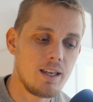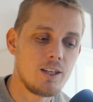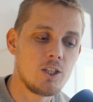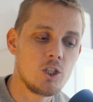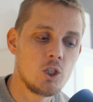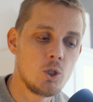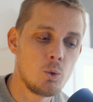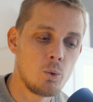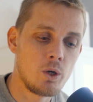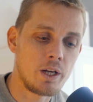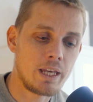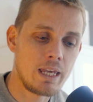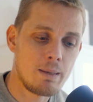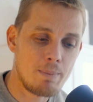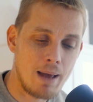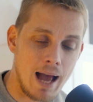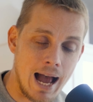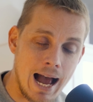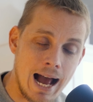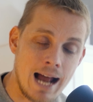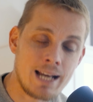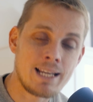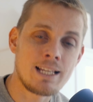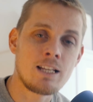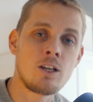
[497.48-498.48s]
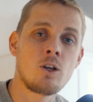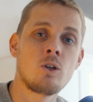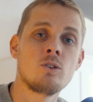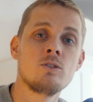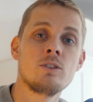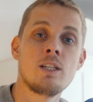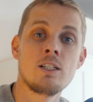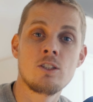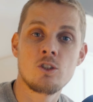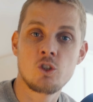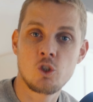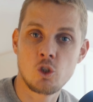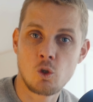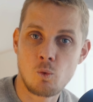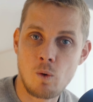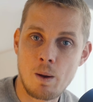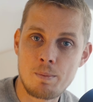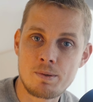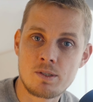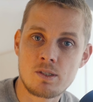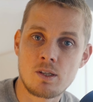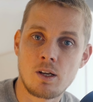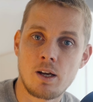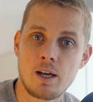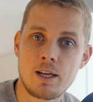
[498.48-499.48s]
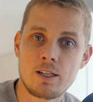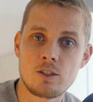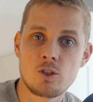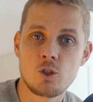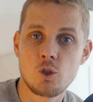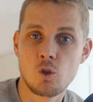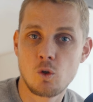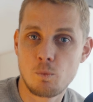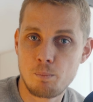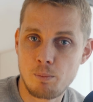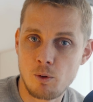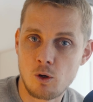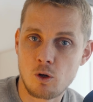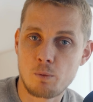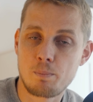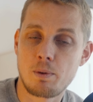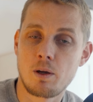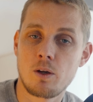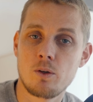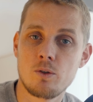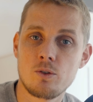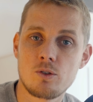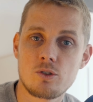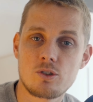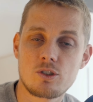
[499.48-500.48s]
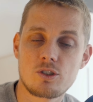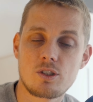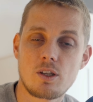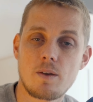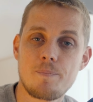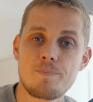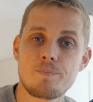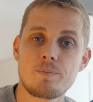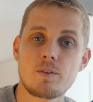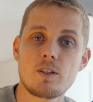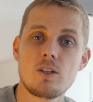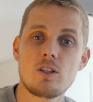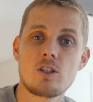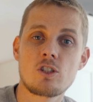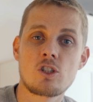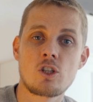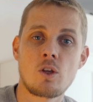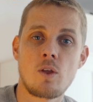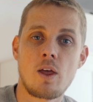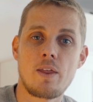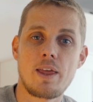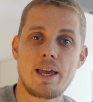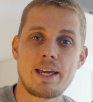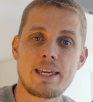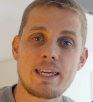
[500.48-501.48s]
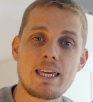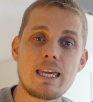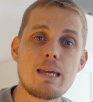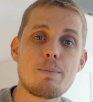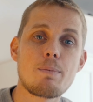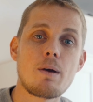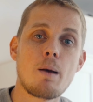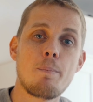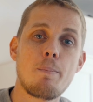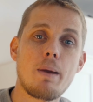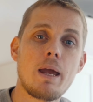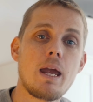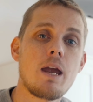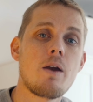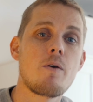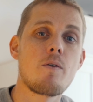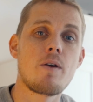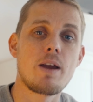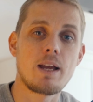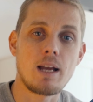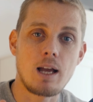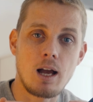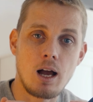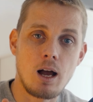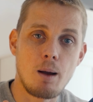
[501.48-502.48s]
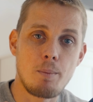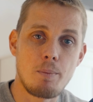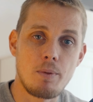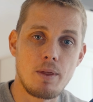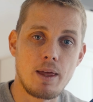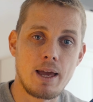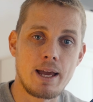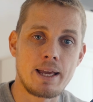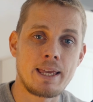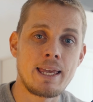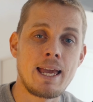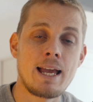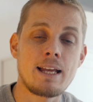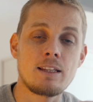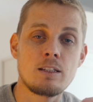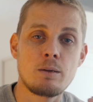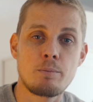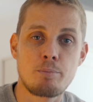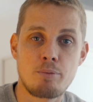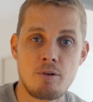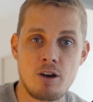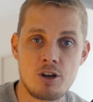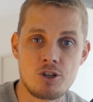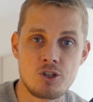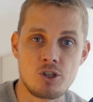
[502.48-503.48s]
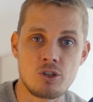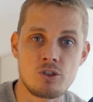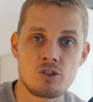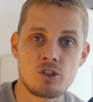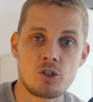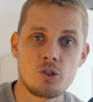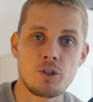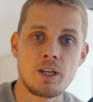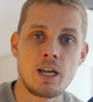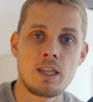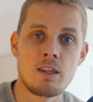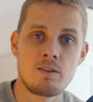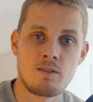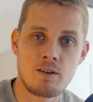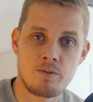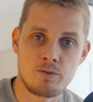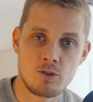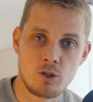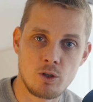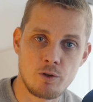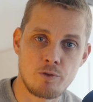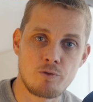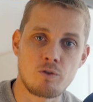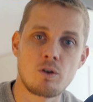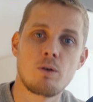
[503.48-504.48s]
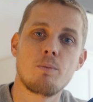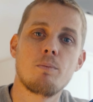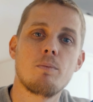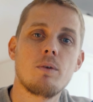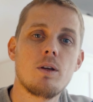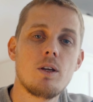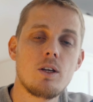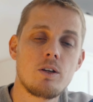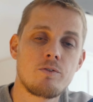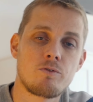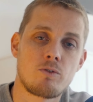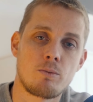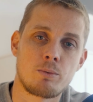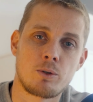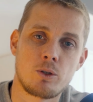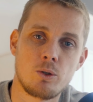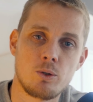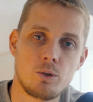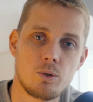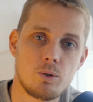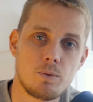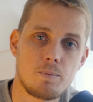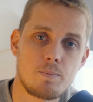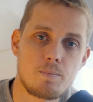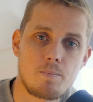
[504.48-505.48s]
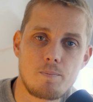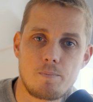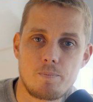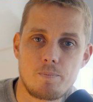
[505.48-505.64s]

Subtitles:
You want to keep adding content to your website, to your blog posts, so that they keep appearing up there, getting impressions, so you're getting the revenue from Google.